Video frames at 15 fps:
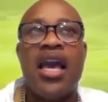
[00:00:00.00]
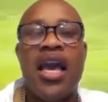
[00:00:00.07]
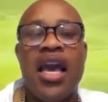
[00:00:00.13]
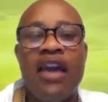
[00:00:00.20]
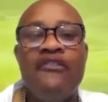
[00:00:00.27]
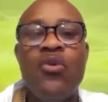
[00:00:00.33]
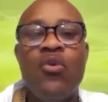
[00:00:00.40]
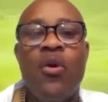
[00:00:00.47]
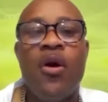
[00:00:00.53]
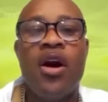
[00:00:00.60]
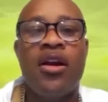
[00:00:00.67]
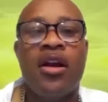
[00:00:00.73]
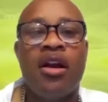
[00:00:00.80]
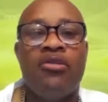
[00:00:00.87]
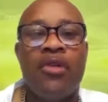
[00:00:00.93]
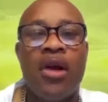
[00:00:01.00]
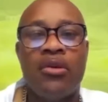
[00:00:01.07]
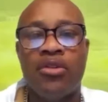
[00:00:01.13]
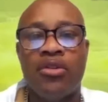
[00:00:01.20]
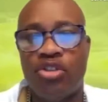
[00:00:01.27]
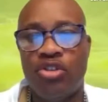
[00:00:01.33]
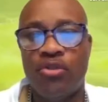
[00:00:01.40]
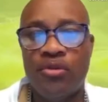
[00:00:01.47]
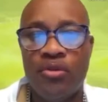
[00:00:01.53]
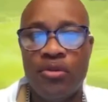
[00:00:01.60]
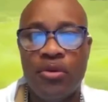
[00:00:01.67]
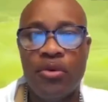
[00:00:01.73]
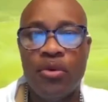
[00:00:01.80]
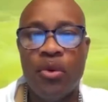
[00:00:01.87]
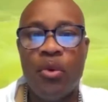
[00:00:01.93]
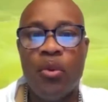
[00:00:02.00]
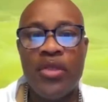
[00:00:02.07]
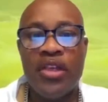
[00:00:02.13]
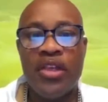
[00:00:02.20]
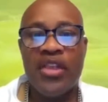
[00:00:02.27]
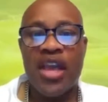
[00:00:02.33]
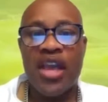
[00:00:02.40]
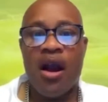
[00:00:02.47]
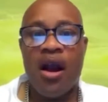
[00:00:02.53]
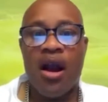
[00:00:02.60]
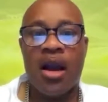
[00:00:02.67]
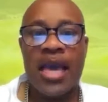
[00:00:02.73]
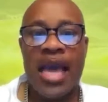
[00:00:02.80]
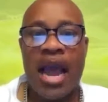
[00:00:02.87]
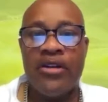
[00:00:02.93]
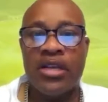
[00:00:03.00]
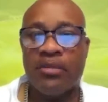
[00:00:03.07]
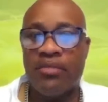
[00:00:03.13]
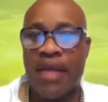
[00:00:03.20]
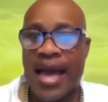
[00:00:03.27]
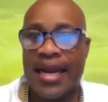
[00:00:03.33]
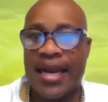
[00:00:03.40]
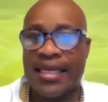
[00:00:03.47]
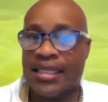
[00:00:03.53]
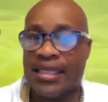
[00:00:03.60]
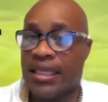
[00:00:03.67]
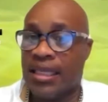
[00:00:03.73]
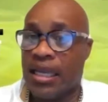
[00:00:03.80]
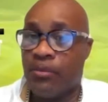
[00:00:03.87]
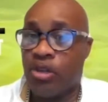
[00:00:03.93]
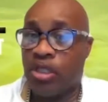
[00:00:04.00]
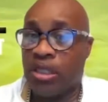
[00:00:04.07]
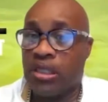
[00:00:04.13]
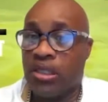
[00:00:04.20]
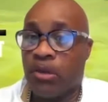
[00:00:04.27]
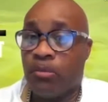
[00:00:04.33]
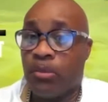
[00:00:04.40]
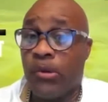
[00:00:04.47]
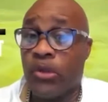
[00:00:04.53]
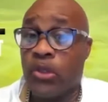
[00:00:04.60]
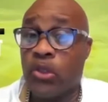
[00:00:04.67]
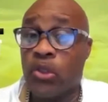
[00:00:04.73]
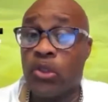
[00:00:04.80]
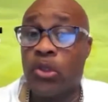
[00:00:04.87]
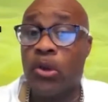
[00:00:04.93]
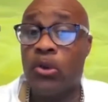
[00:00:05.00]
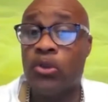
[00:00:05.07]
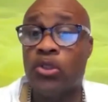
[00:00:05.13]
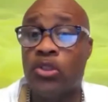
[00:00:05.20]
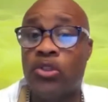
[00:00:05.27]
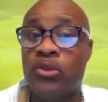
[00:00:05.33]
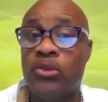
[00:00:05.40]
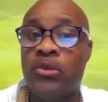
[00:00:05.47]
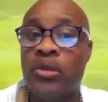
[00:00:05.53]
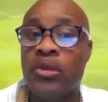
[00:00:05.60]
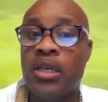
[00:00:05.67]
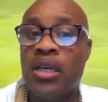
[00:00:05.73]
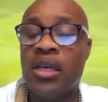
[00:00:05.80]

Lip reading: Everyone around you, whether they are charismatic celebrities or persons close to you,